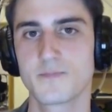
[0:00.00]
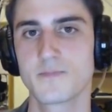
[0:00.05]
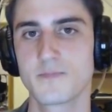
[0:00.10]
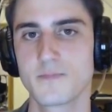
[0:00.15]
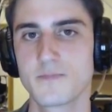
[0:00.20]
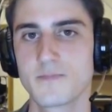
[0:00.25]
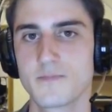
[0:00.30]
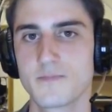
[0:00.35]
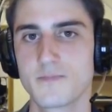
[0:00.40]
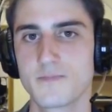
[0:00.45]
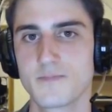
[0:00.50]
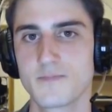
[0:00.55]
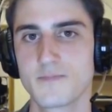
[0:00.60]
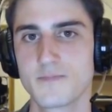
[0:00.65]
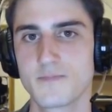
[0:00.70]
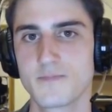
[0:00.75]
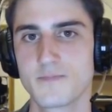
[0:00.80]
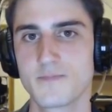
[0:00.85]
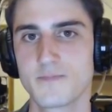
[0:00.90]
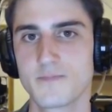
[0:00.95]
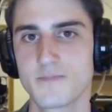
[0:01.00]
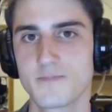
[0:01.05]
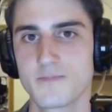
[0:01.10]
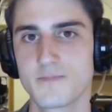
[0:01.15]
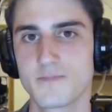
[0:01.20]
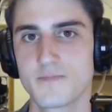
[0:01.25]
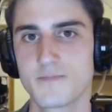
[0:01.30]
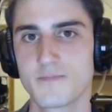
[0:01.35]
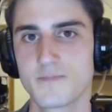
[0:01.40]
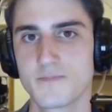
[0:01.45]

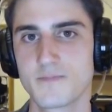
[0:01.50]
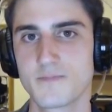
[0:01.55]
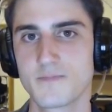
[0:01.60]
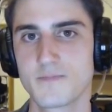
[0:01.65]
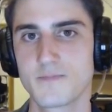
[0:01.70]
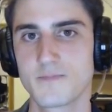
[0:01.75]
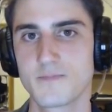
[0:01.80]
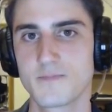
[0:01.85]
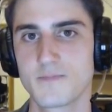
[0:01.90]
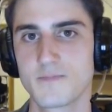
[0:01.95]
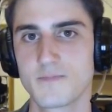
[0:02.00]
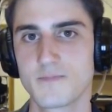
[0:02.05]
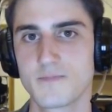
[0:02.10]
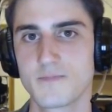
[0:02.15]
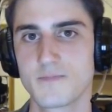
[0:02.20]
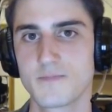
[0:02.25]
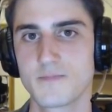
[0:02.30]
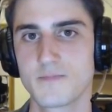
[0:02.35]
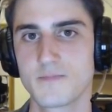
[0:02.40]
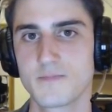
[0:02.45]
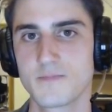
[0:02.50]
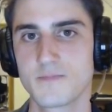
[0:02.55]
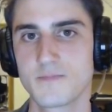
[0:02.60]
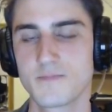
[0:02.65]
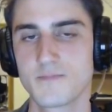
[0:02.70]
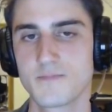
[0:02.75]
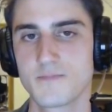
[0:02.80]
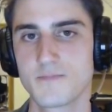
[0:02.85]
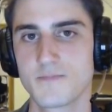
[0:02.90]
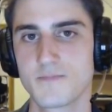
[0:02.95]

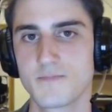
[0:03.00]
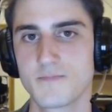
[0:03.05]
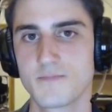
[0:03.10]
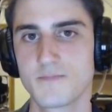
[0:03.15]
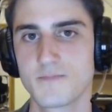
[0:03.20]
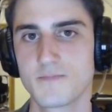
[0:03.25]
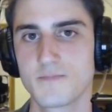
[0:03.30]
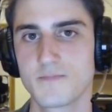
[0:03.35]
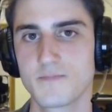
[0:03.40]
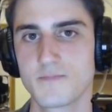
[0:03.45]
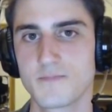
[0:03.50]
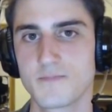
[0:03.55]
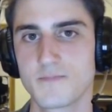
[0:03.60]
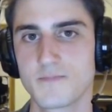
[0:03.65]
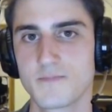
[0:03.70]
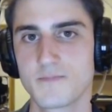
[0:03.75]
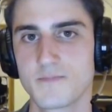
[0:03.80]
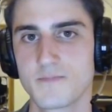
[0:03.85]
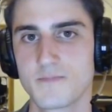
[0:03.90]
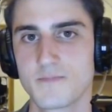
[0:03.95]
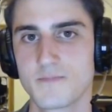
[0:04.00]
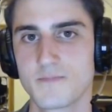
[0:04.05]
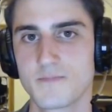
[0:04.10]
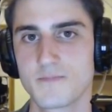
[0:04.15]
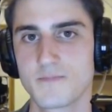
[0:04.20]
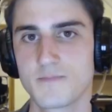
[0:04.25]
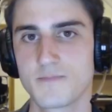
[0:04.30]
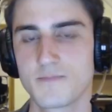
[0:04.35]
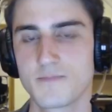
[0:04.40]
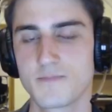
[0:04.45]

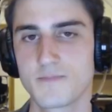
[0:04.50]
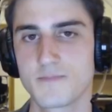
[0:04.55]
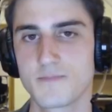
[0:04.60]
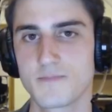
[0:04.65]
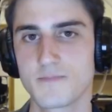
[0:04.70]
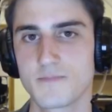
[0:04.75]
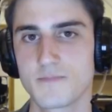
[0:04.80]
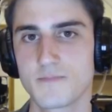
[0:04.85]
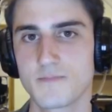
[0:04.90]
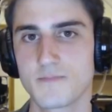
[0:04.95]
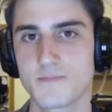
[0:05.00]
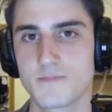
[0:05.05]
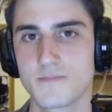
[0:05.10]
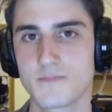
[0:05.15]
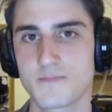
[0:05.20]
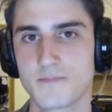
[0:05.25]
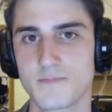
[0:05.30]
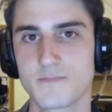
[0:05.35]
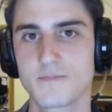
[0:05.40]
(silent)